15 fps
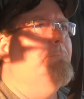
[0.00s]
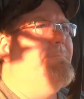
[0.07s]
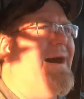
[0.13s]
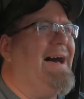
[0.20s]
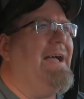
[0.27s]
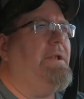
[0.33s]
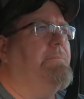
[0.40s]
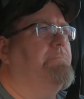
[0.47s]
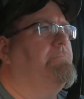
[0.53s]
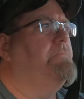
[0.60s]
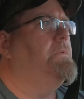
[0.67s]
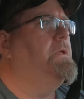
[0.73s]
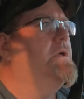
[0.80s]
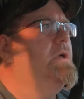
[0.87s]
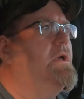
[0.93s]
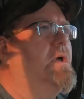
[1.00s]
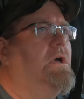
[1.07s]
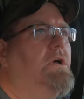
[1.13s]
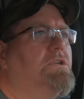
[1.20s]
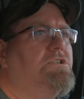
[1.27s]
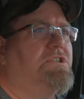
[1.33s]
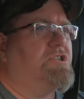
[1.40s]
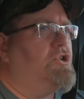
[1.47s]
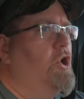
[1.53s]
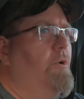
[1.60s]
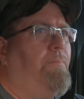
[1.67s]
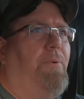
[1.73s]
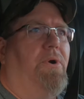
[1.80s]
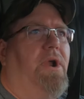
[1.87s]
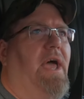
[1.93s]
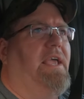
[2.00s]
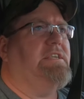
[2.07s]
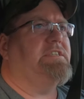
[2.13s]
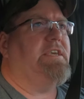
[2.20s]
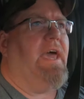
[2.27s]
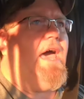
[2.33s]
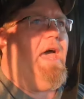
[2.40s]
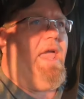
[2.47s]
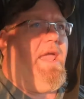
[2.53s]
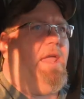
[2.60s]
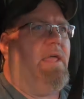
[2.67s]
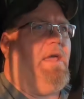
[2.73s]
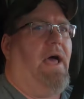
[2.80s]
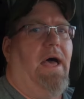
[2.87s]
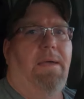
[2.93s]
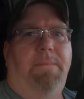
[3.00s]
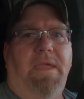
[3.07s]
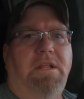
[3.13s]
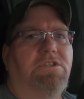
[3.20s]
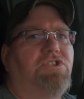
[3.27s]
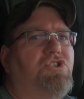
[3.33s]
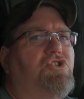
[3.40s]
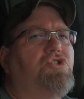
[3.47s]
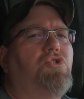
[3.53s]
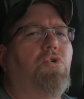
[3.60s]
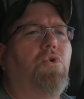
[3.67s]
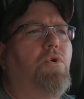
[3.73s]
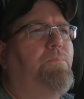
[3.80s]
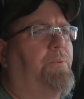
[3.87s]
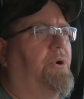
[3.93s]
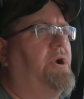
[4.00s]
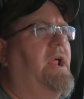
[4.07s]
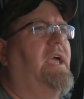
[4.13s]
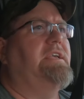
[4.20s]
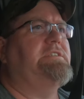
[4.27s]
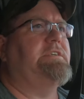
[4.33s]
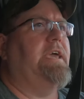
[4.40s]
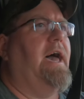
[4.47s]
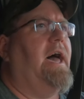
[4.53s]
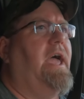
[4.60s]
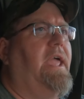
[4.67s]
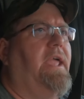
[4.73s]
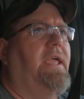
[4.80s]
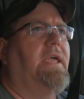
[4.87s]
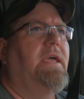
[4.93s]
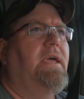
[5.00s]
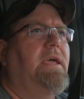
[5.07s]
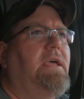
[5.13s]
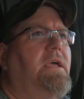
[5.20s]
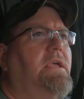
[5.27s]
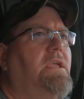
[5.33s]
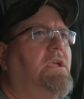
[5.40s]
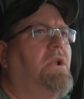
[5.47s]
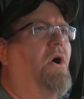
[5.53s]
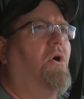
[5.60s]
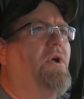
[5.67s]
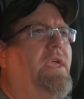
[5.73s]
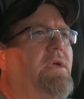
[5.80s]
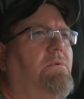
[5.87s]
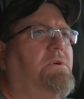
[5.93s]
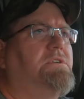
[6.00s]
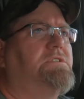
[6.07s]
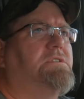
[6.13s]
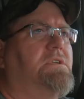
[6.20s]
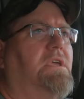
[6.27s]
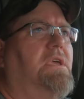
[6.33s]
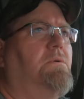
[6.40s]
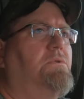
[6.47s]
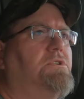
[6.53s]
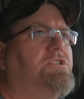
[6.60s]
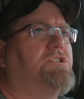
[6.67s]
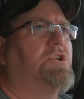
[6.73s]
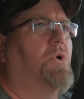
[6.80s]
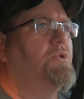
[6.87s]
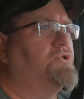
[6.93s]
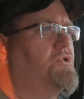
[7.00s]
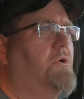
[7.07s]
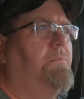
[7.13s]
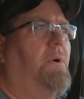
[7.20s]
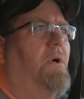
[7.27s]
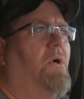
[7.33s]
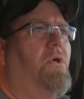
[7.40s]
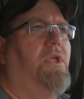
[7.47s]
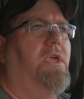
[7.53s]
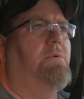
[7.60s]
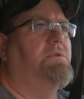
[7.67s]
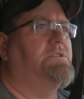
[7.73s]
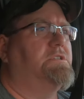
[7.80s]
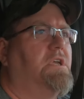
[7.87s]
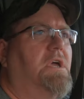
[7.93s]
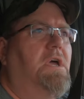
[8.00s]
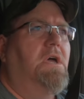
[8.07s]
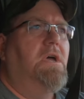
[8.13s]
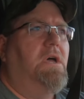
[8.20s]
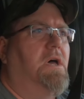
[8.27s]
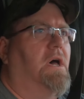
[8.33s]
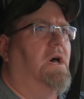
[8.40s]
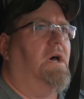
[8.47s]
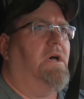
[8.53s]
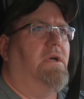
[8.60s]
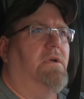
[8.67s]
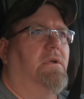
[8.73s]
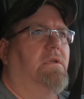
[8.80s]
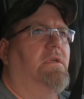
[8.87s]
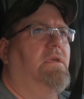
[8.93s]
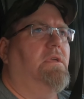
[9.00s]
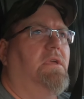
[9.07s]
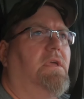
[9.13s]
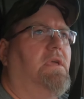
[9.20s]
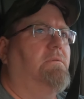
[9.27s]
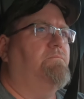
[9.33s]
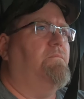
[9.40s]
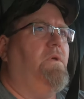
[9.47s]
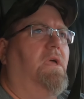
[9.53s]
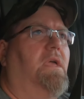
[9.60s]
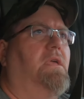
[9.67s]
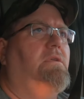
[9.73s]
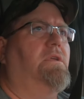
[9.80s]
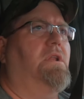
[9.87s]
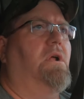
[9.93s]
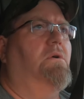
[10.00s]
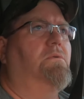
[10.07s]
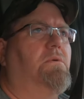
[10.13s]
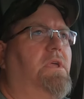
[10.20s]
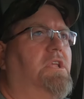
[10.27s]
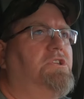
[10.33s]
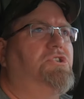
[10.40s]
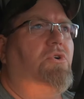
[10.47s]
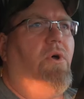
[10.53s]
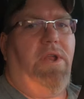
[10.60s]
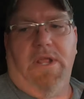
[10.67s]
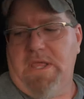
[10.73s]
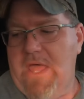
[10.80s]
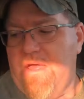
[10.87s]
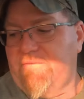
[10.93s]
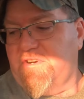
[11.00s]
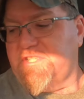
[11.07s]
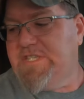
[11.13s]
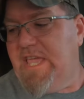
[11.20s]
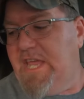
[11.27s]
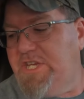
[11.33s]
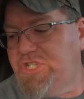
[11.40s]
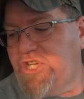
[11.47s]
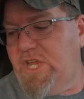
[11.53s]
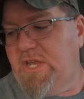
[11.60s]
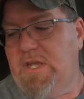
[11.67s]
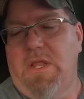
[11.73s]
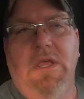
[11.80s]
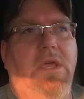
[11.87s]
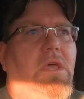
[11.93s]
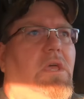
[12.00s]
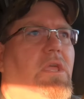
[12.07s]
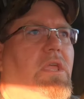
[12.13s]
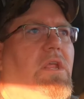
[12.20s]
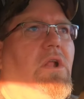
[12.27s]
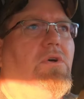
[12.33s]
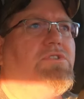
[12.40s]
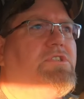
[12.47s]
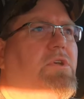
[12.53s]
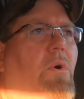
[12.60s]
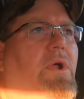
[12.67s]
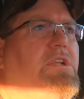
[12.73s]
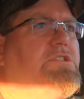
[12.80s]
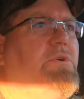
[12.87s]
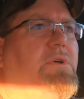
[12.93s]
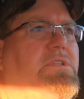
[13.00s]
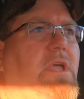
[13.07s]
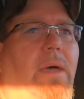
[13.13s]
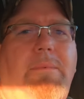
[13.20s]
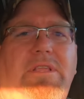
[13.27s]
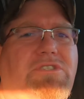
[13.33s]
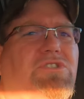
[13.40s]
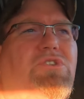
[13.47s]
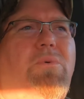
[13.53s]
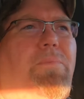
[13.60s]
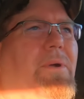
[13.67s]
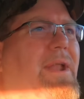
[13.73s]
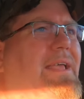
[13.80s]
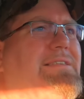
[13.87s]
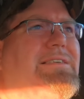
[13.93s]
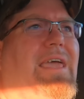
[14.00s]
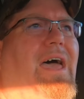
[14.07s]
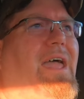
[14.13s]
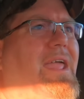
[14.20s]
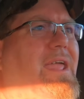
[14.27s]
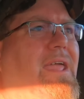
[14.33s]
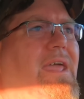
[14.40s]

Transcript: But super nice guy. I mean, super nice guy. You know, he was he was sociable. He was uh you know, enjoyed a conversation, you know, so on and so on. I mean, super nice guy.